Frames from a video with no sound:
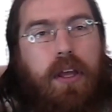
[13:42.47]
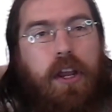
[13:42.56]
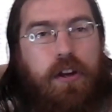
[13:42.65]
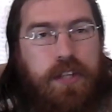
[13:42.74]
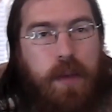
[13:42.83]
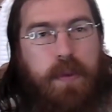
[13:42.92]

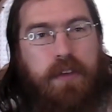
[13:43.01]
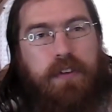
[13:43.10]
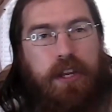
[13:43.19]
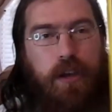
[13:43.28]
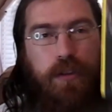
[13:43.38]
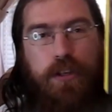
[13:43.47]
here's how big of a
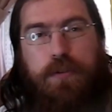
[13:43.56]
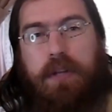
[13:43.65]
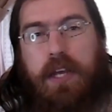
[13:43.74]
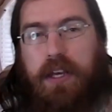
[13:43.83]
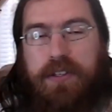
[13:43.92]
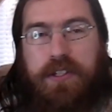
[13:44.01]
deal this one
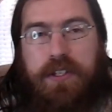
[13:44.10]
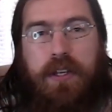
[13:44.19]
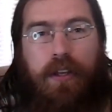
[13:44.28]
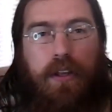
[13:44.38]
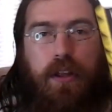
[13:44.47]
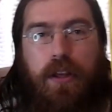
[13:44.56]
is.
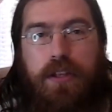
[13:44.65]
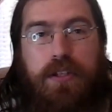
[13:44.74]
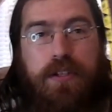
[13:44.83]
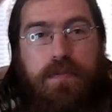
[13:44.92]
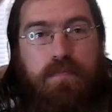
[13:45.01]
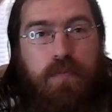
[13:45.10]

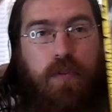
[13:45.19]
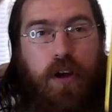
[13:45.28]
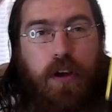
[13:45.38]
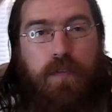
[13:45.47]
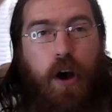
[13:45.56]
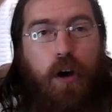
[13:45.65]
This,
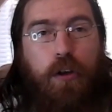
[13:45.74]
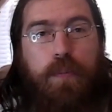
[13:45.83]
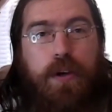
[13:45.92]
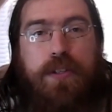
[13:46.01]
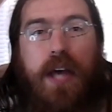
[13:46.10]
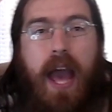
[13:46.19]
of all the
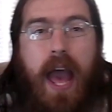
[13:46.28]
books I